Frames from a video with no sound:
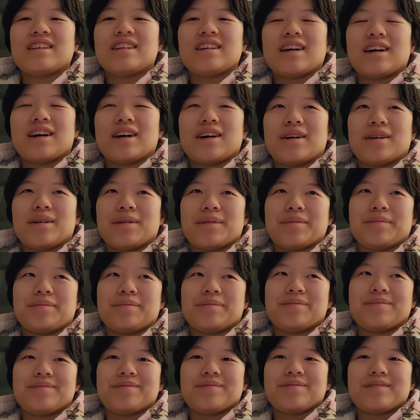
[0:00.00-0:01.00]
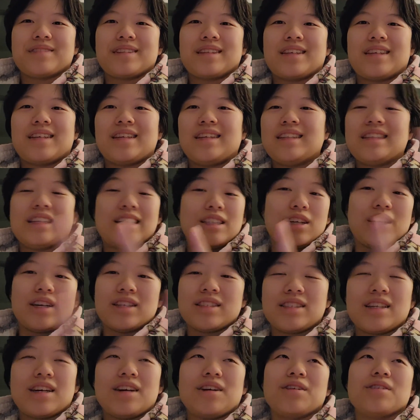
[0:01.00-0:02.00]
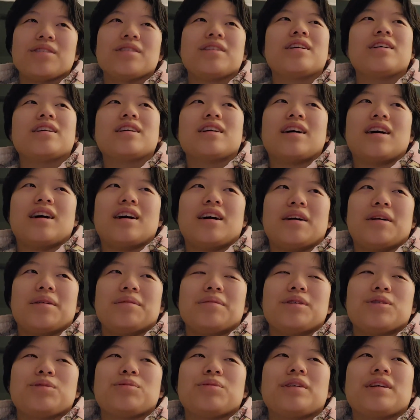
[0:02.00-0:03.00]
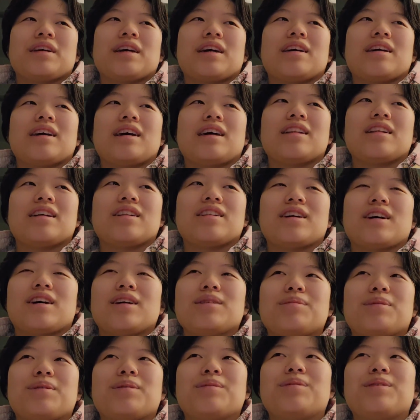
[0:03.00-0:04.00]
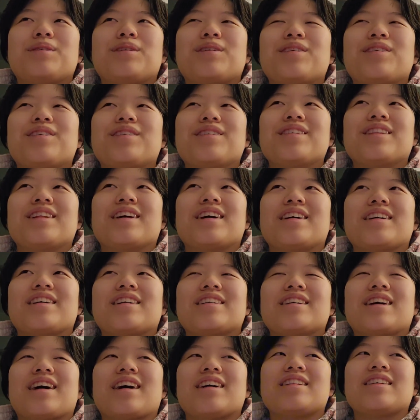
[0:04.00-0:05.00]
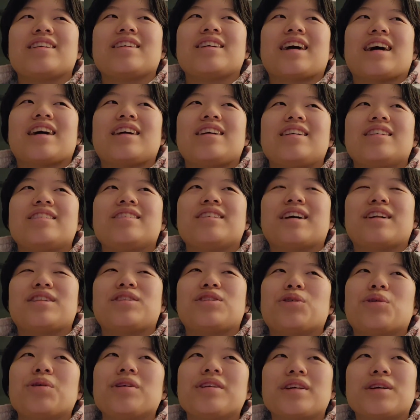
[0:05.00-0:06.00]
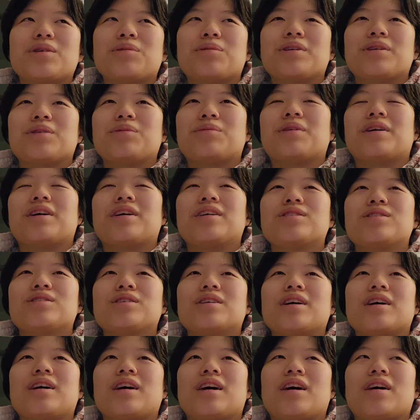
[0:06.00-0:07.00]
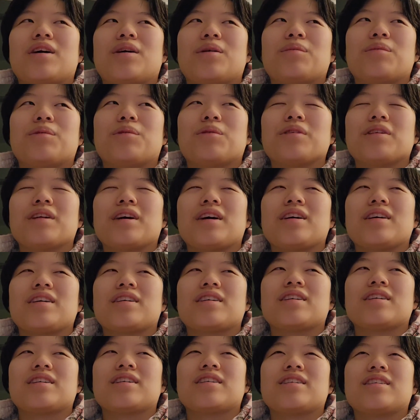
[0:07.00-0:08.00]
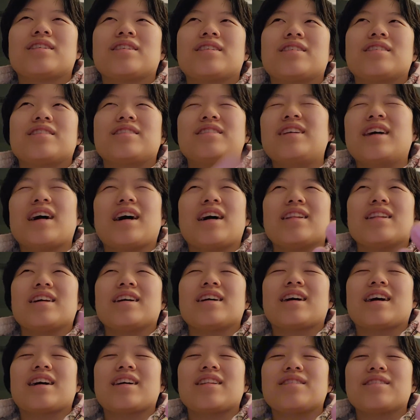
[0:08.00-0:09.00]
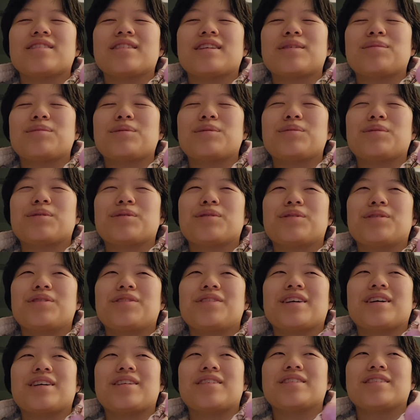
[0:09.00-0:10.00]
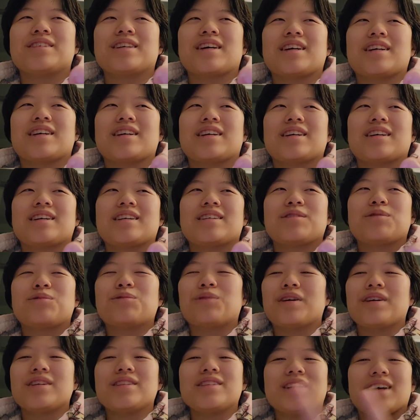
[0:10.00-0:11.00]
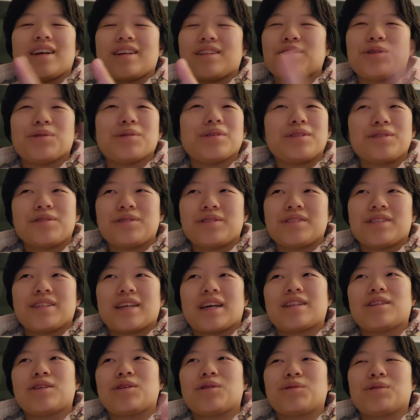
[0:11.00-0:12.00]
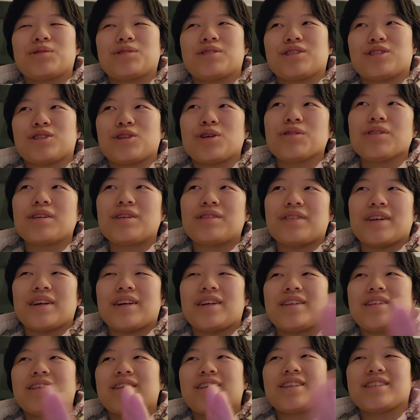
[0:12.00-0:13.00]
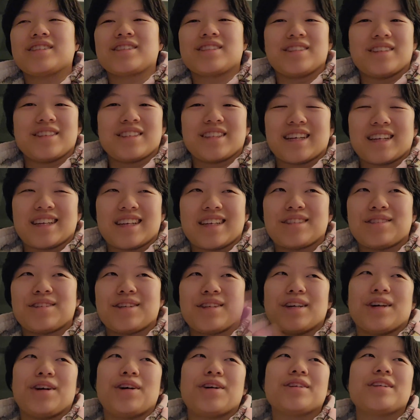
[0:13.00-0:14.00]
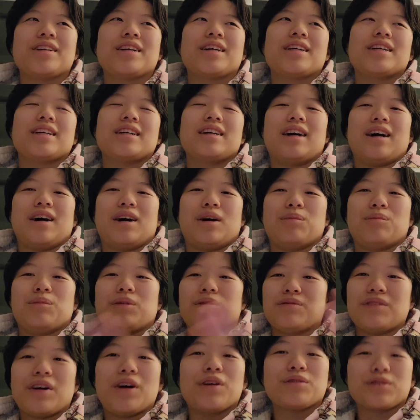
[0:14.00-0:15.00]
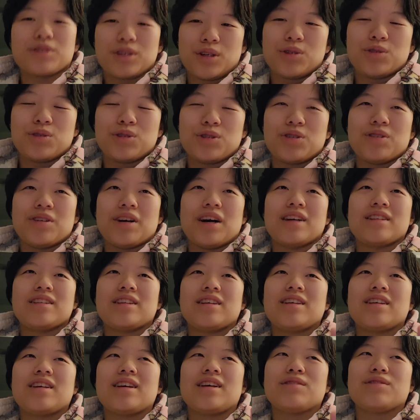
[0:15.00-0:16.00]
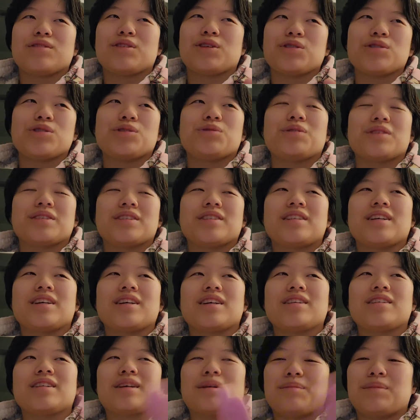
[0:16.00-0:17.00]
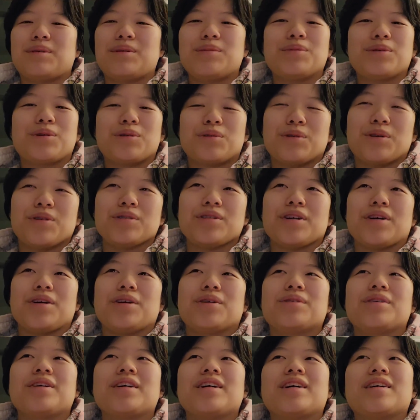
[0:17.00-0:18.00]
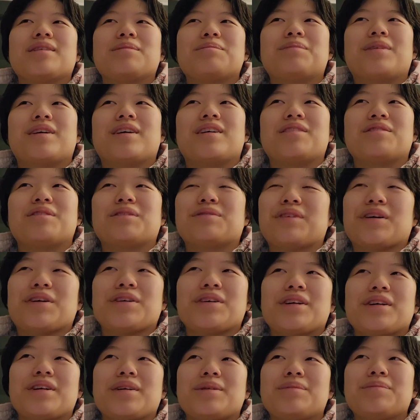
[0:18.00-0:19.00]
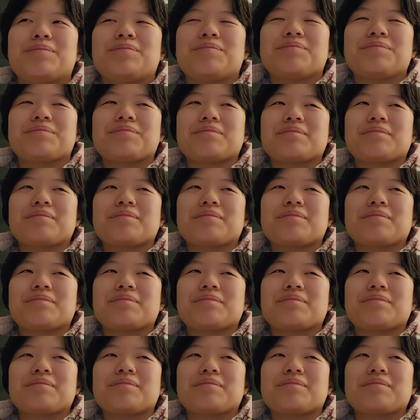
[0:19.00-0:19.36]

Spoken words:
Um, he did not sell this weekend, and a lot of people like I think either had no idea what it was, or like yeah, like I don't think people knew that it was like one, like no one knew it was Ghetto, which is totally fair. It doesn't look like Ghetto at all. Without Gojo, I think if Gojo was there, then people will know. But without him,